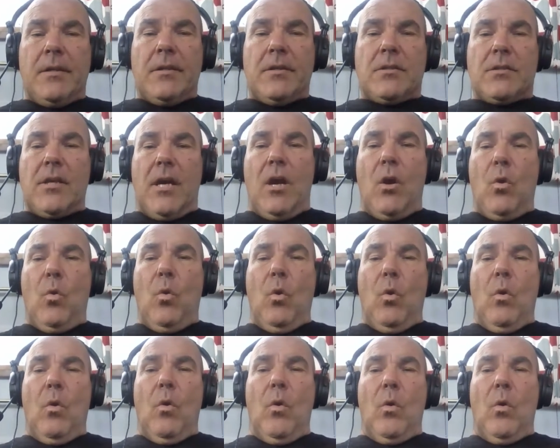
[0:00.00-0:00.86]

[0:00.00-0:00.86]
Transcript: So